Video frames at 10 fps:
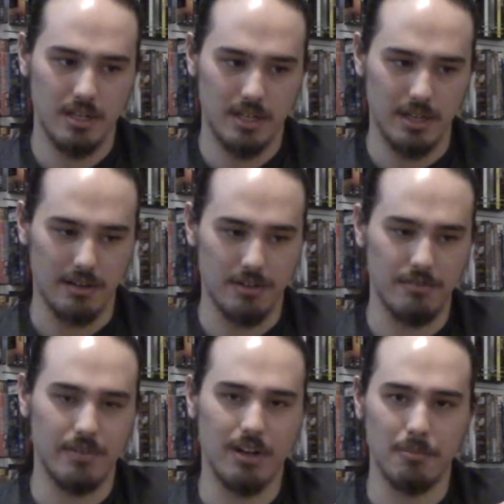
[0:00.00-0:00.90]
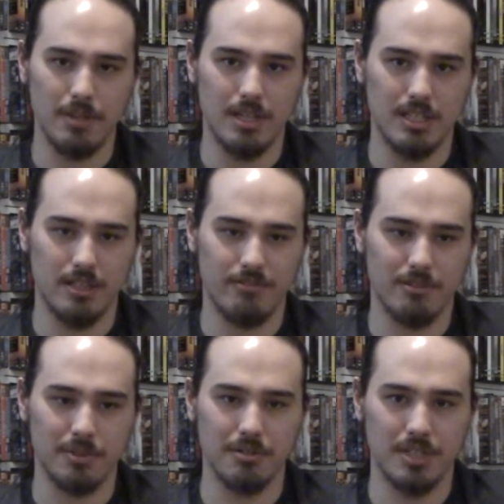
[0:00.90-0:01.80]
character development as the
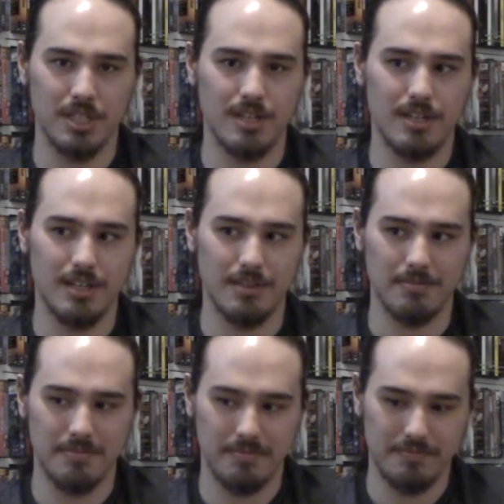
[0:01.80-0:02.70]
film goes on, and